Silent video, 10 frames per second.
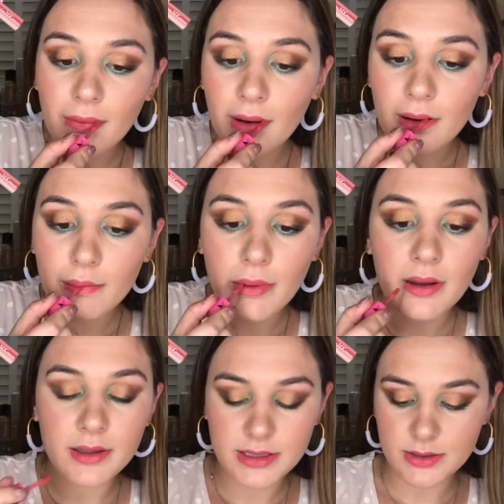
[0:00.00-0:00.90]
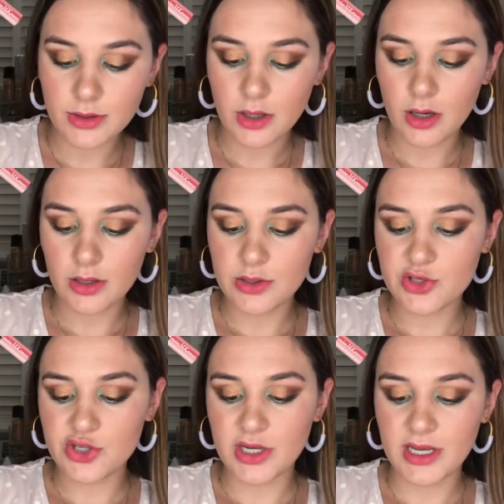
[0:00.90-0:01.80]
Watermelon is not a
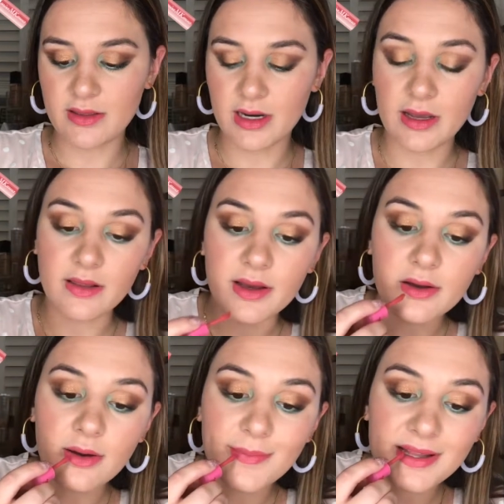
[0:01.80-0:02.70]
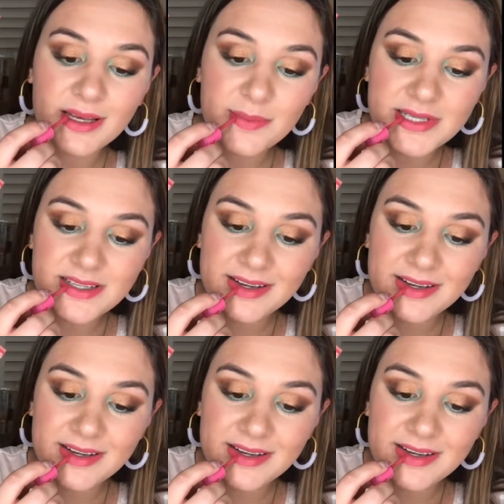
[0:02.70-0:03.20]
shade that I like on my lips.